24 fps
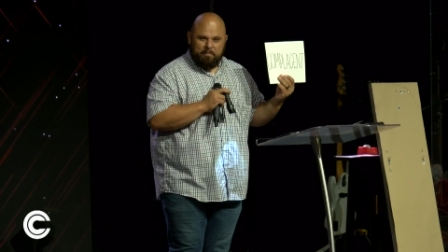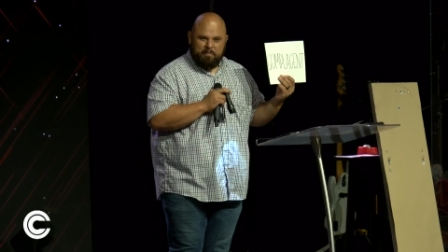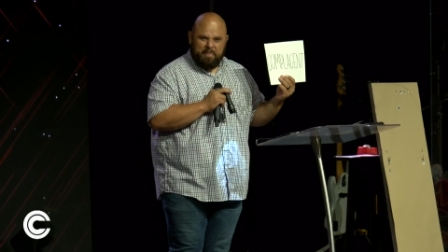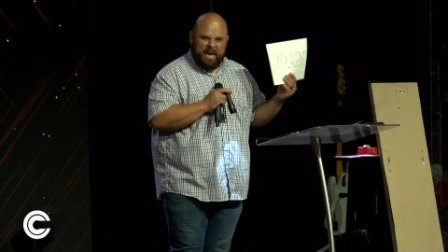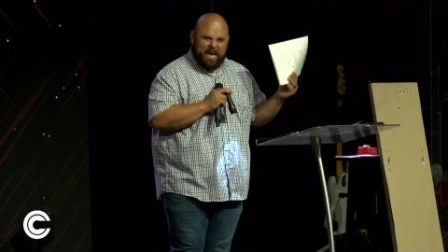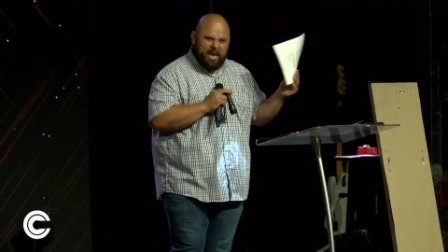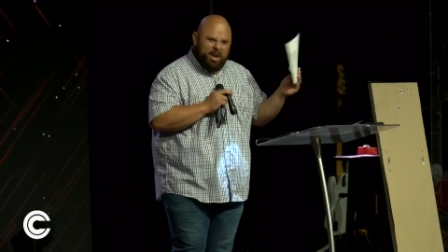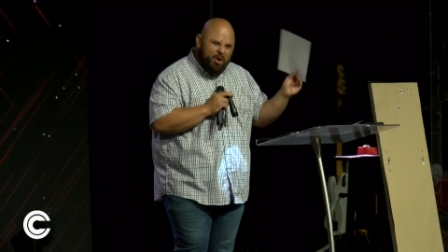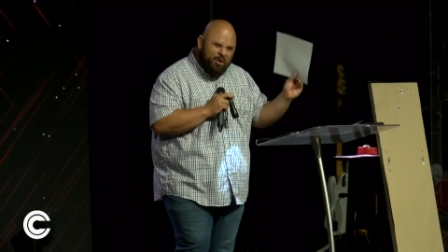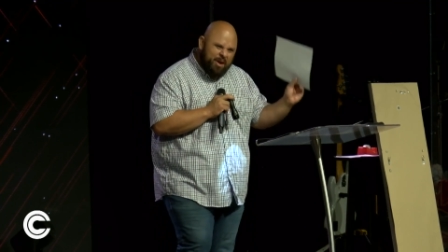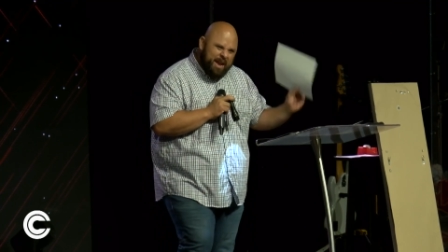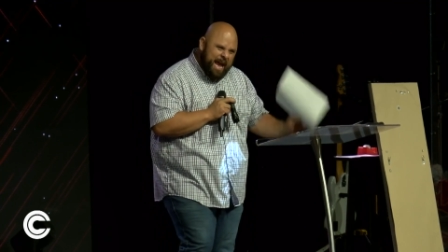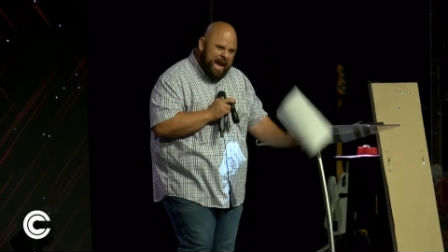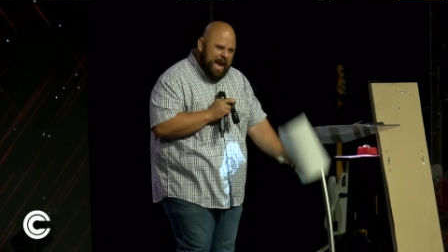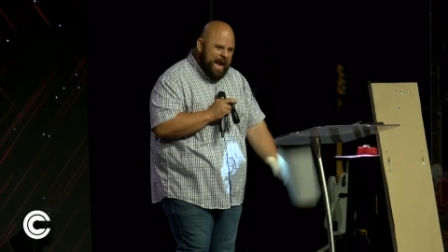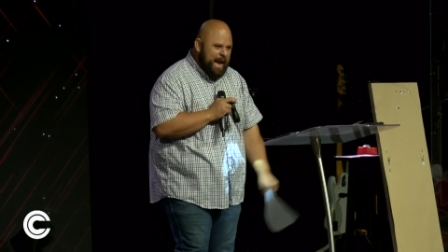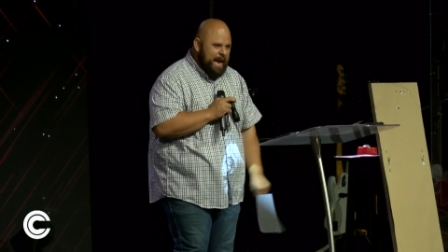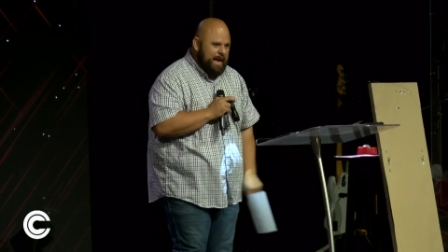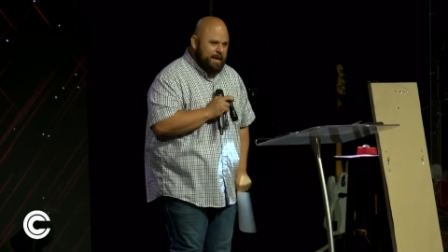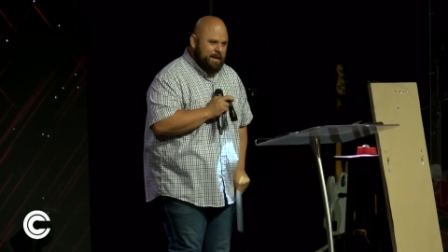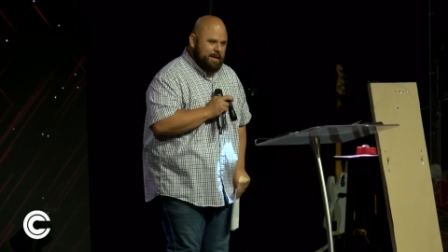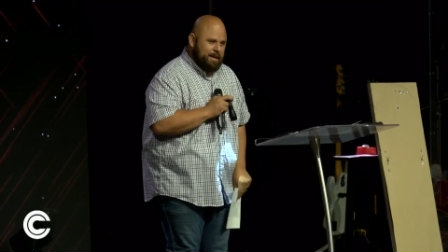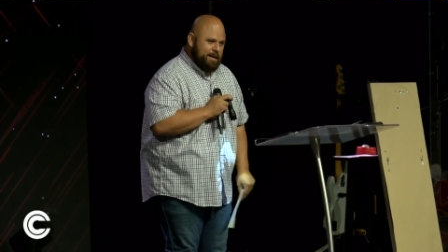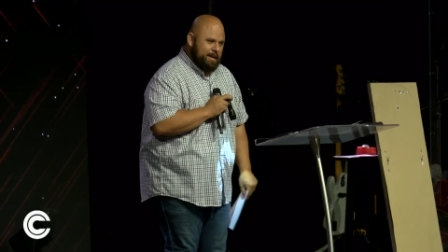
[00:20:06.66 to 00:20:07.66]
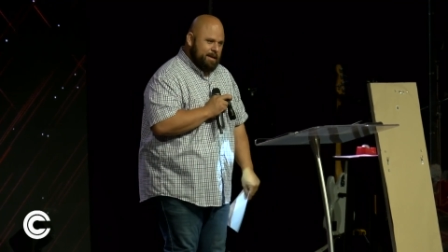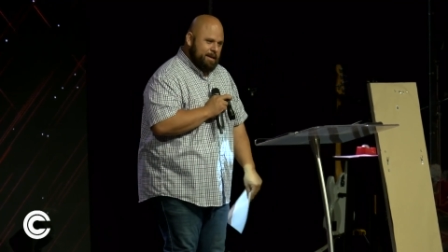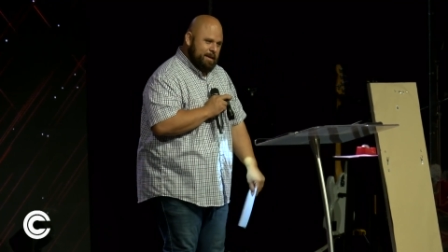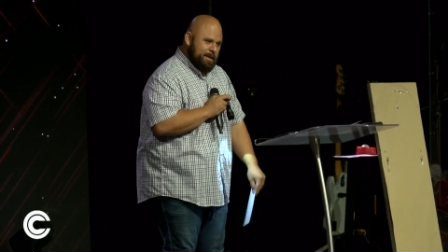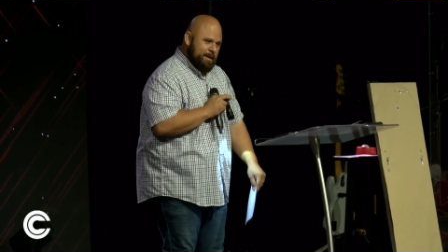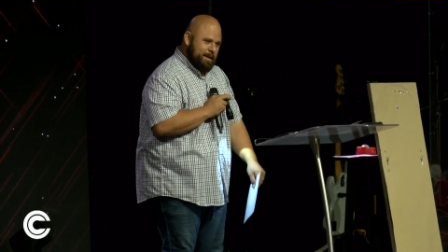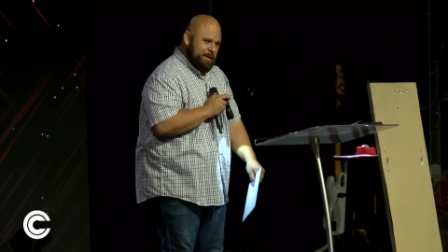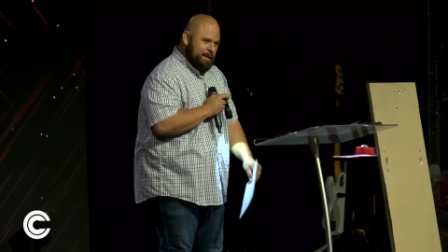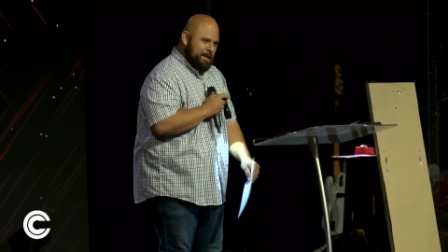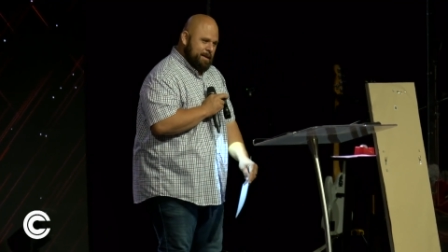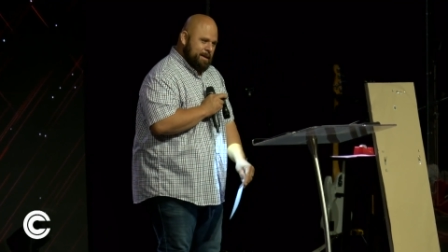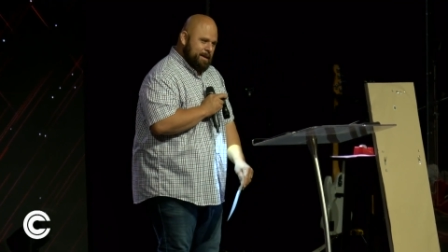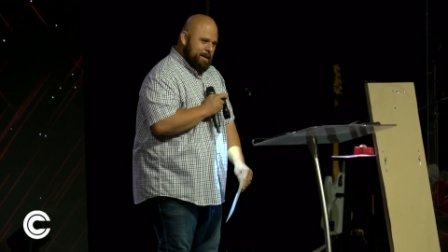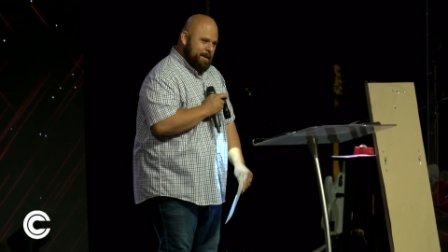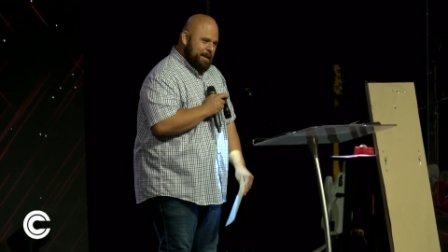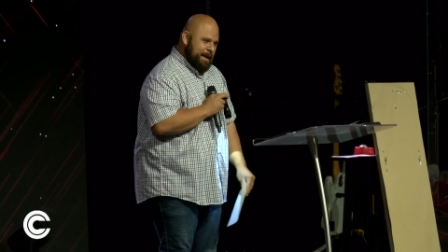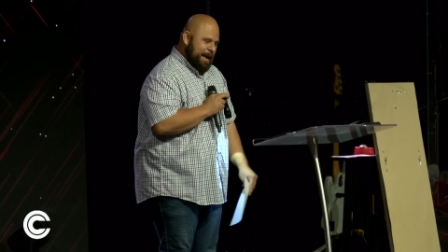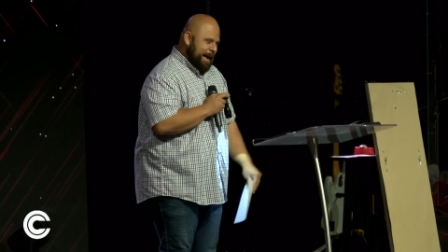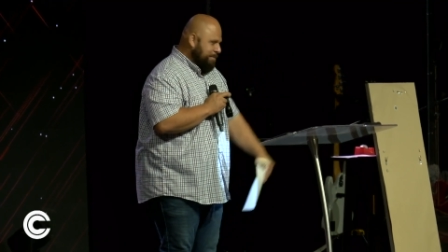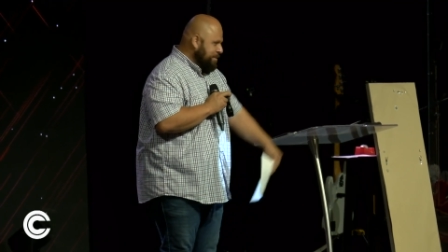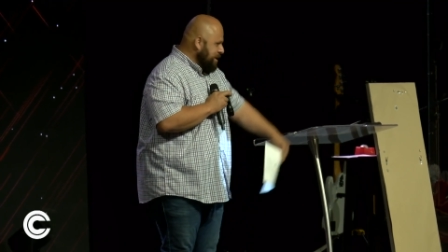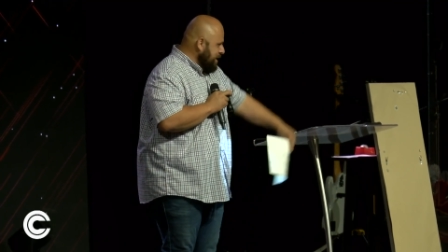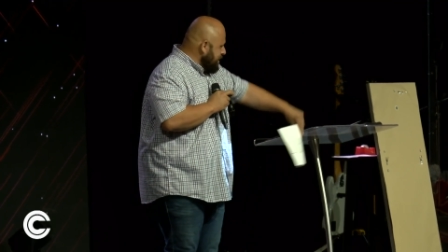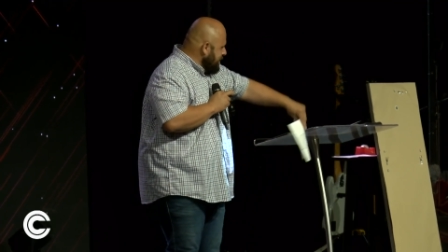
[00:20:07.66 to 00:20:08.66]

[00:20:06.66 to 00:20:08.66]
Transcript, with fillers: being okay. I'm